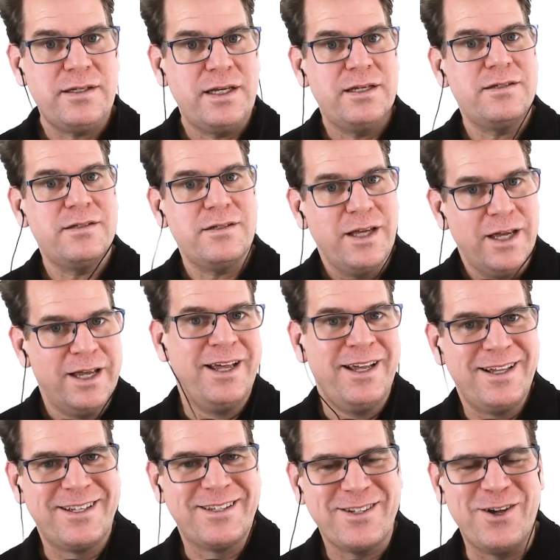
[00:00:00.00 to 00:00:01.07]
is
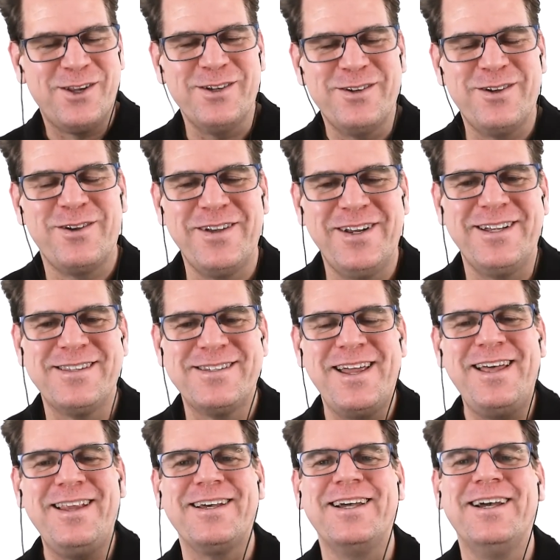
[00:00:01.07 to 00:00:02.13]
Sullivan and
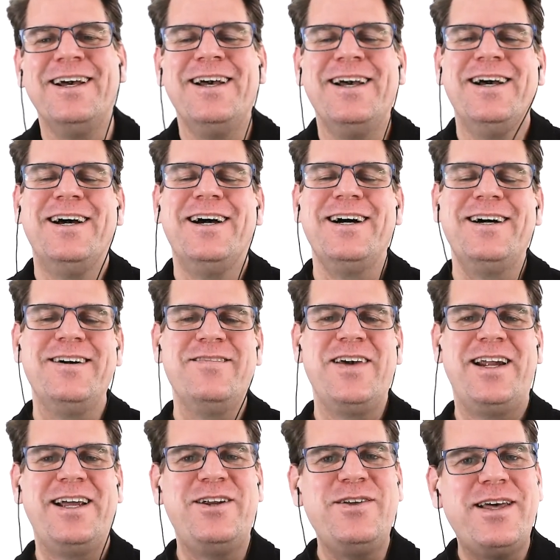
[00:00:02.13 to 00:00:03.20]
Stanley.
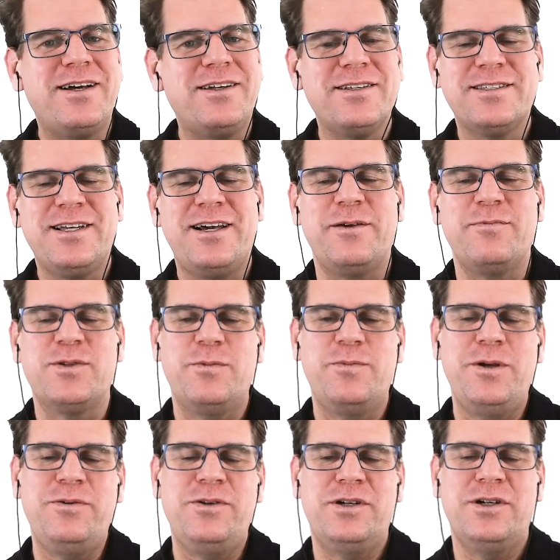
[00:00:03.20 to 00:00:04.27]
And I do that all the time. So
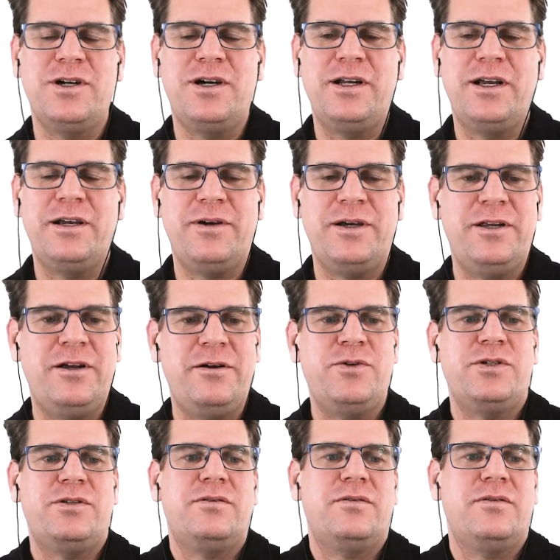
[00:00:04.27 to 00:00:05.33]
people that are on,
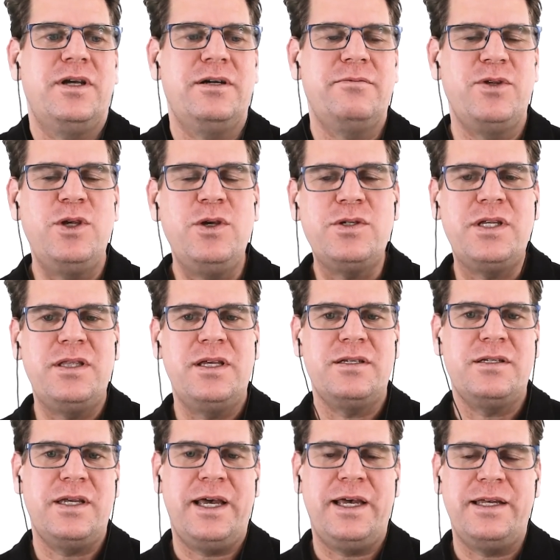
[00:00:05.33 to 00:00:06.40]
I'm using
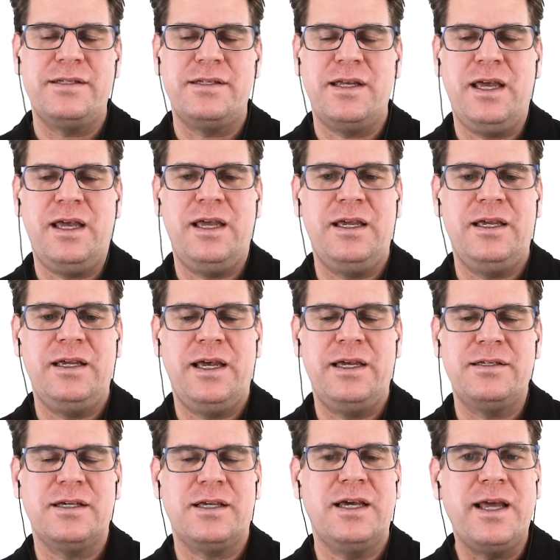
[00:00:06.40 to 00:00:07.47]
this as
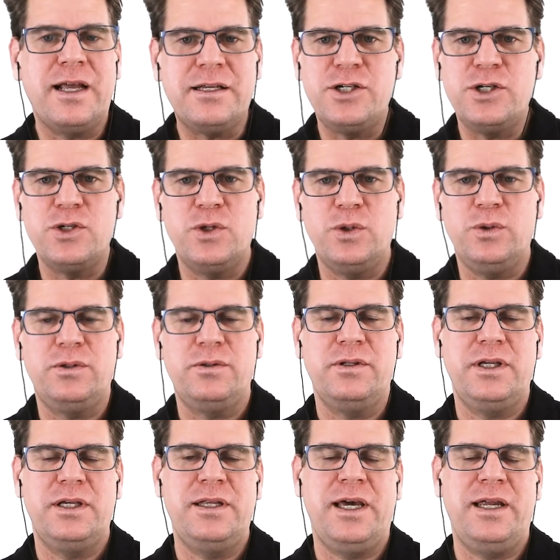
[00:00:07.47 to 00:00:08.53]
a connection tool.
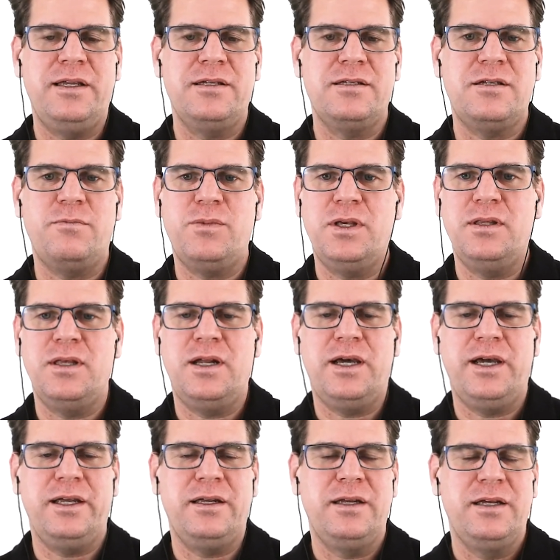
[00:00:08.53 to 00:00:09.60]
And that is something that
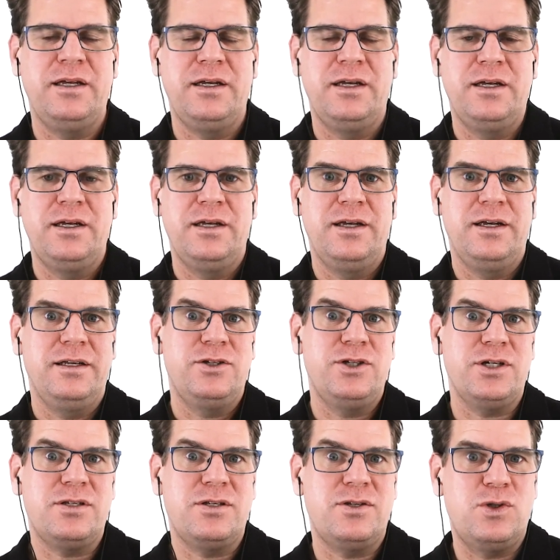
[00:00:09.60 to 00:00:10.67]
I
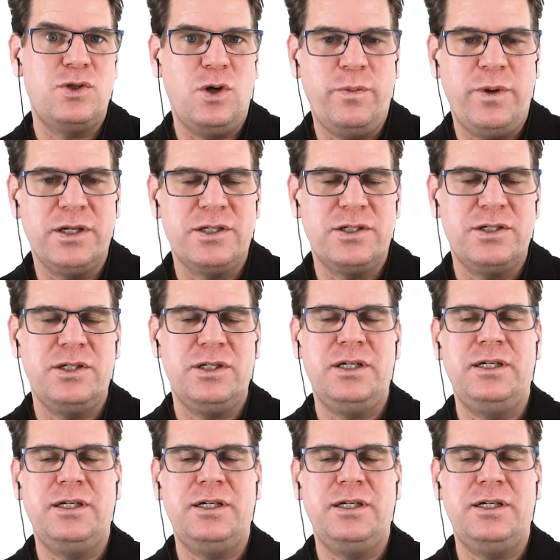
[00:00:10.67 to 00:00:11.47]
just so much